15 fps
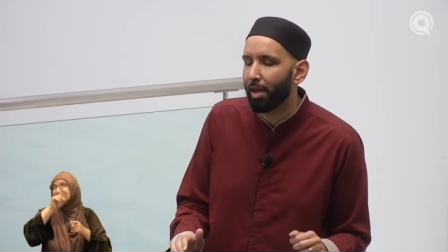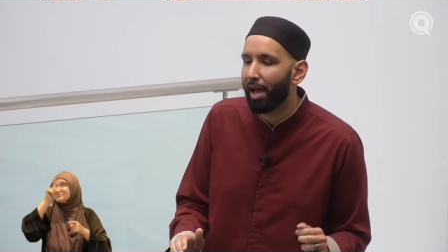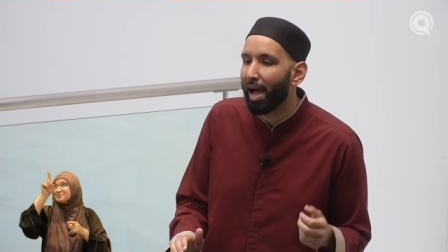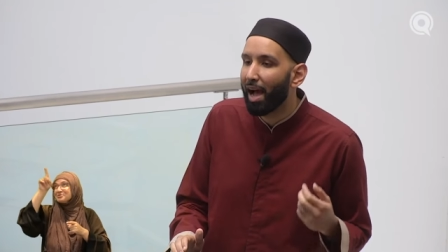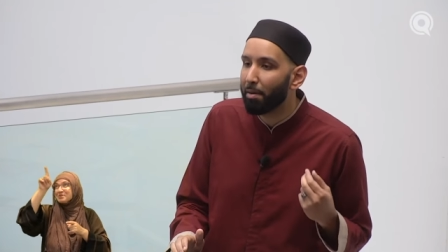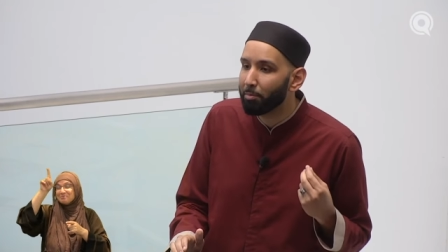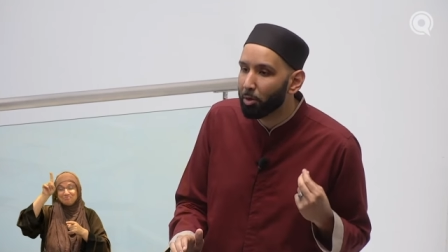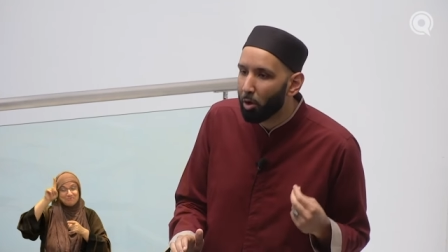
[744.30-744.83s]

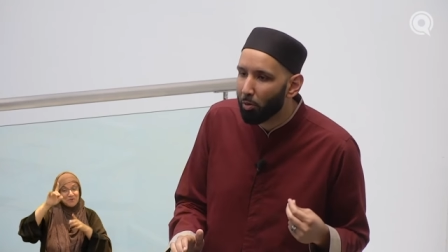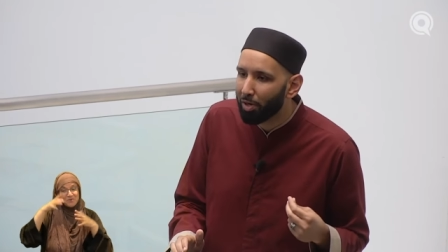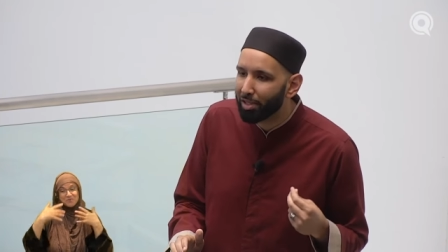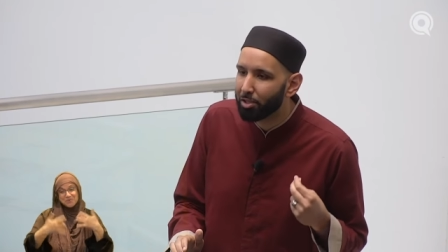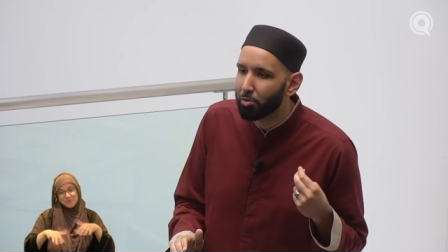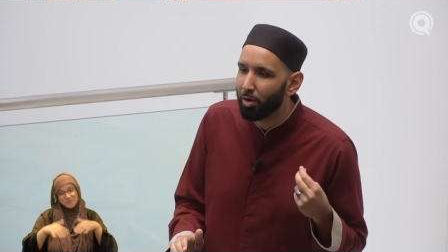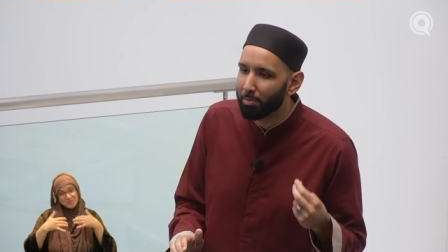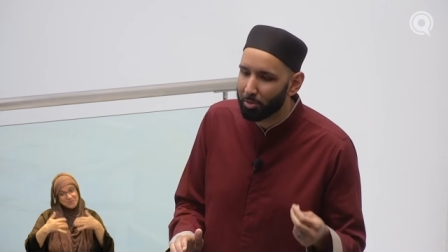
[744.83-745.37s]
I'm going
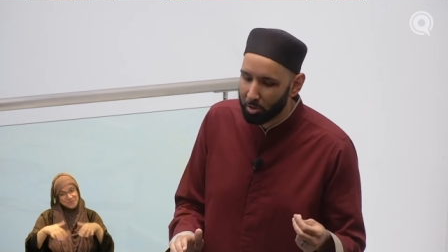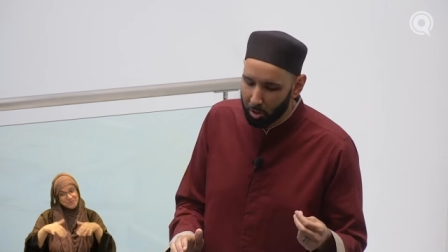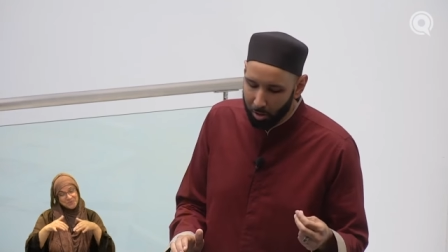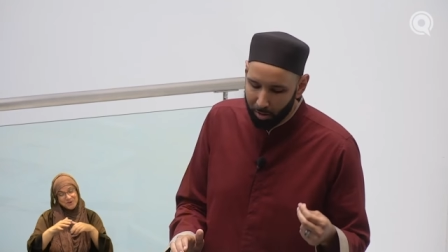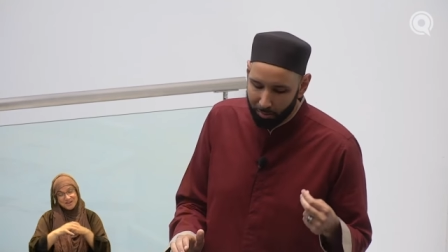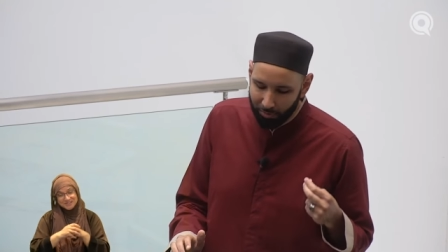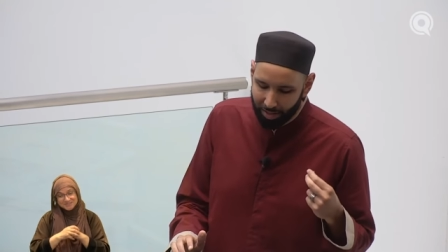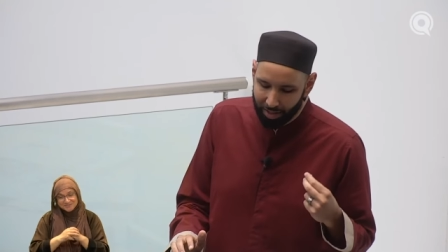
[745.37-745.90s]
to
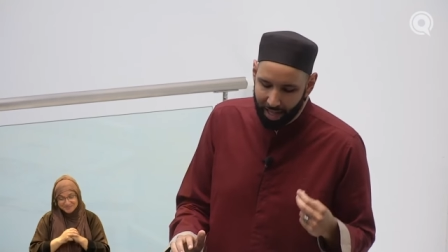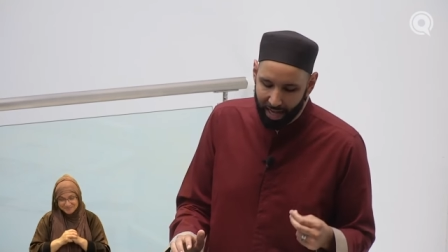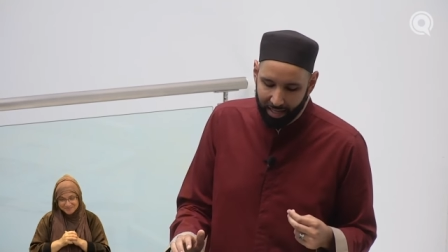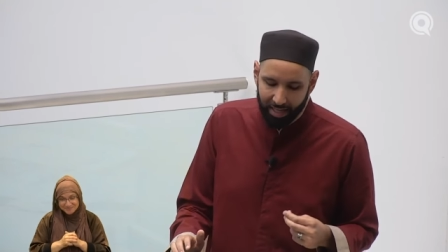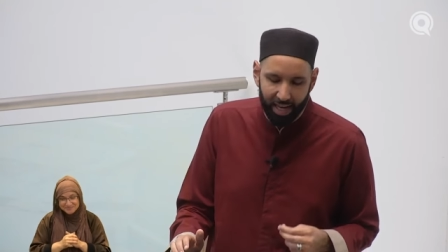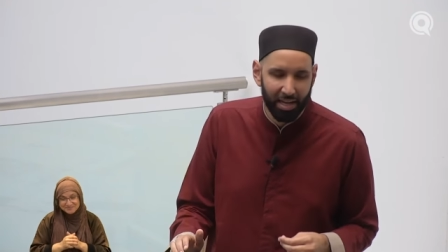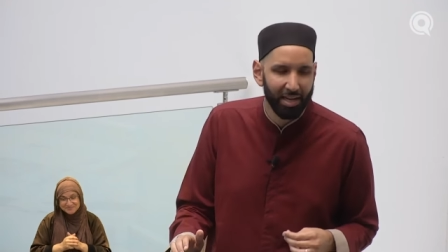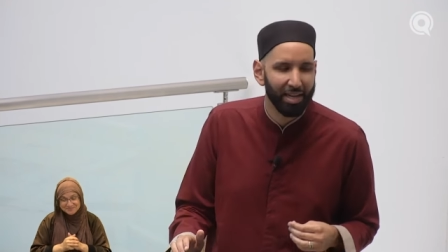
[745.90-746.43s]
observe that
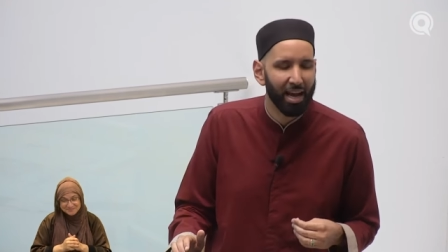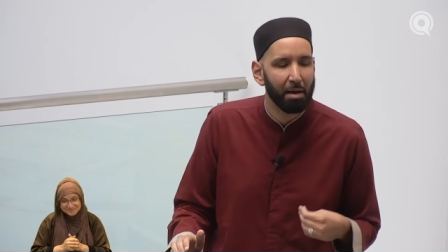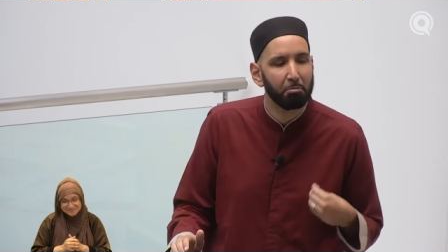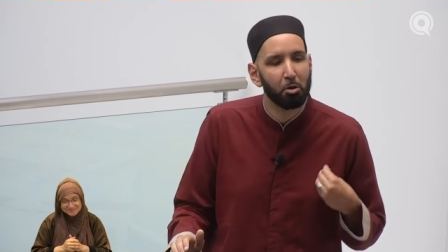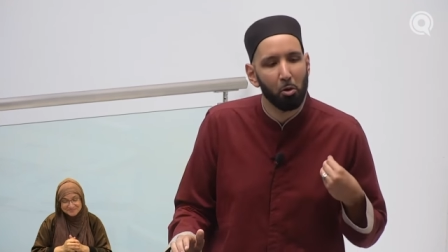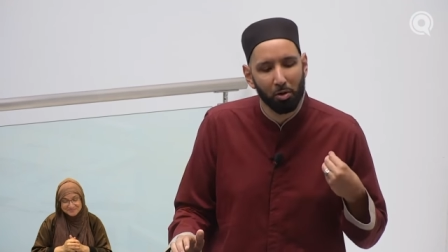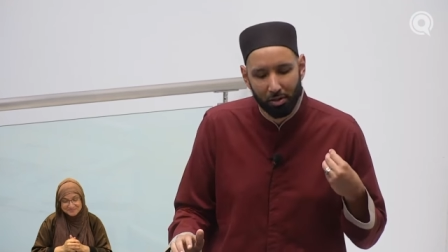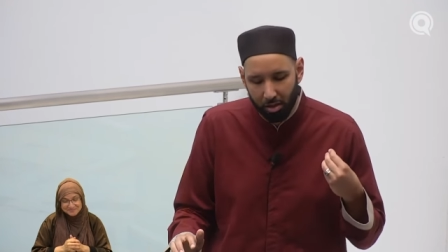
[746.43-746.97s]
day. I'm
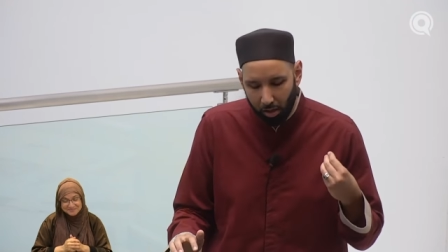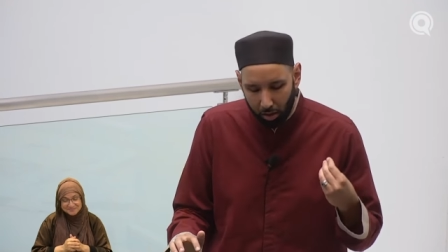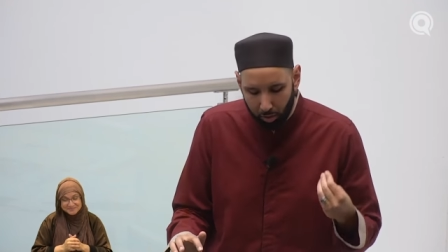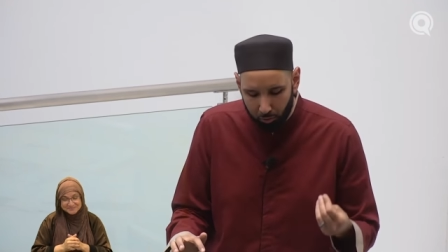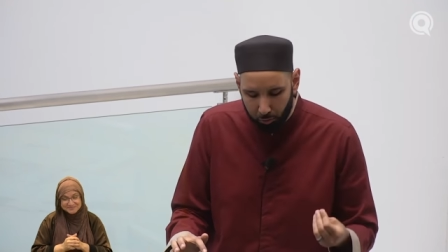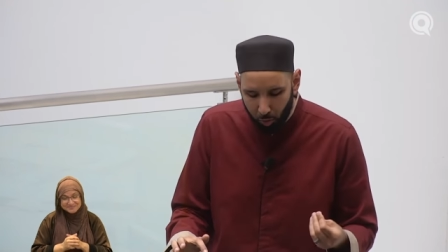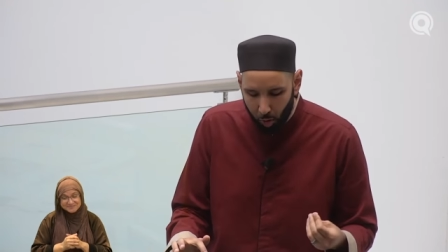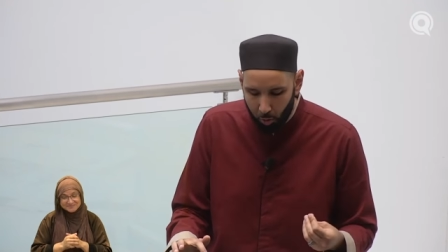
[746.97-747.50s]
going to look
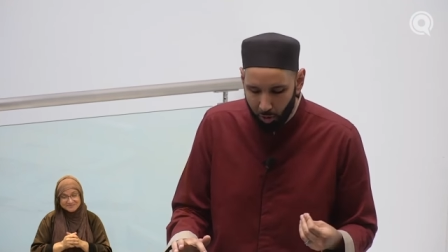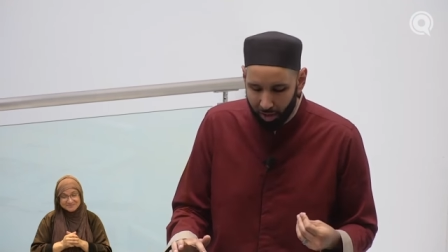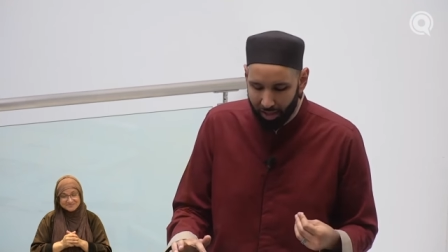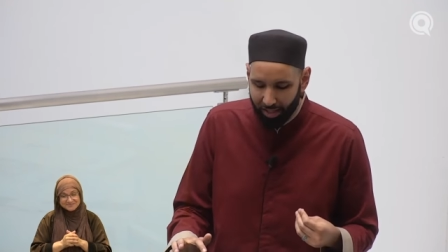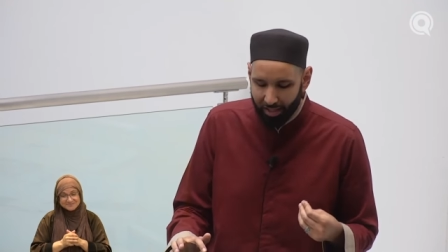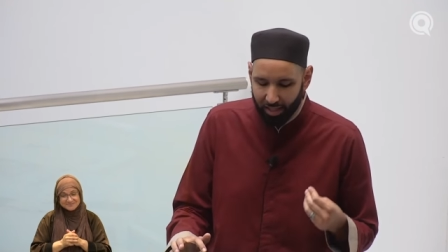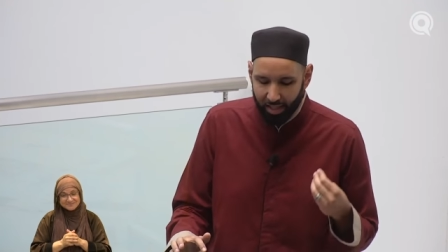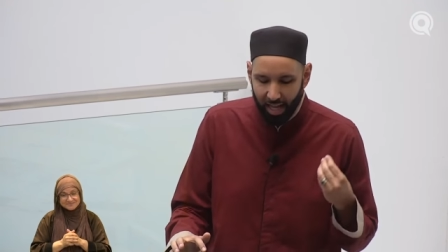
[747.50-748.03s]

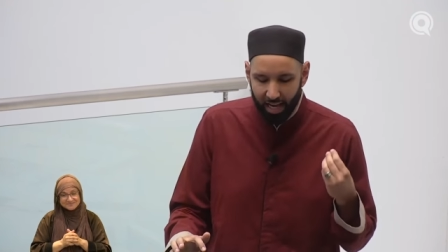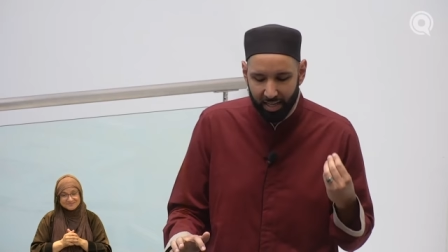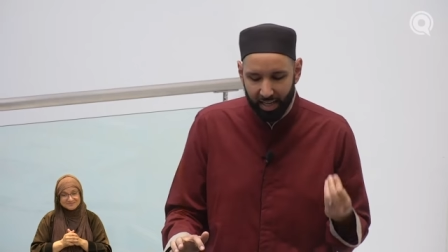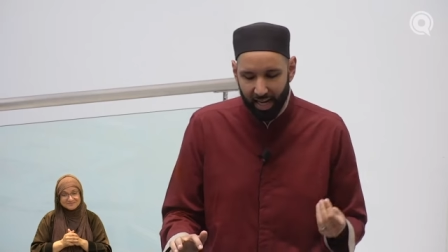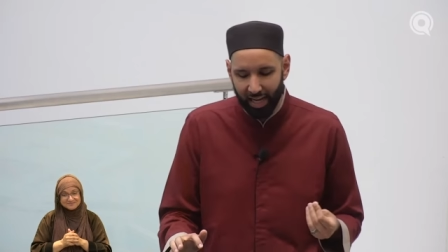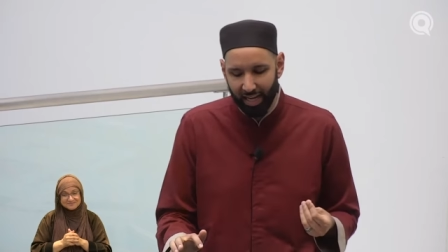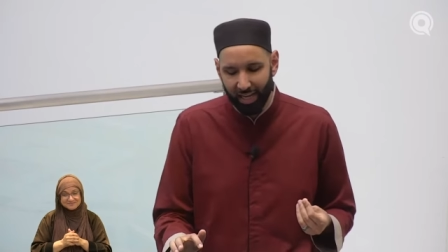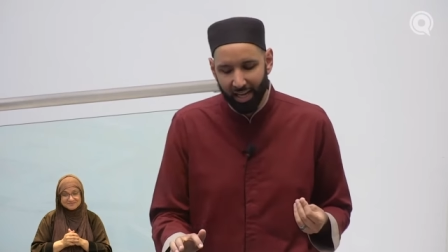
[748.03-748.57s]
forward to that
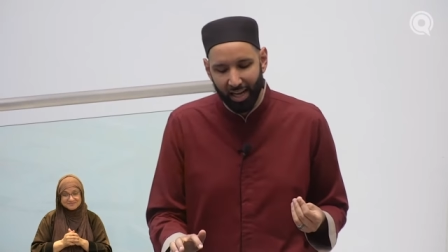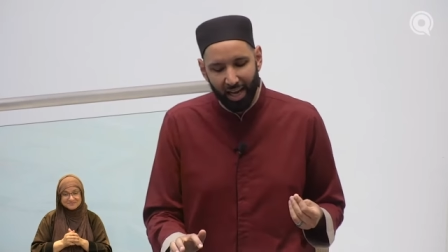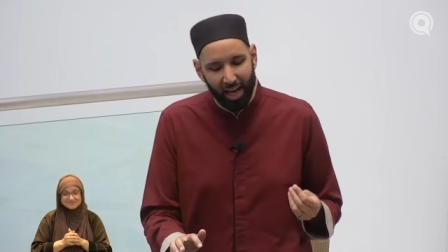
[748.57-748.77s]
day.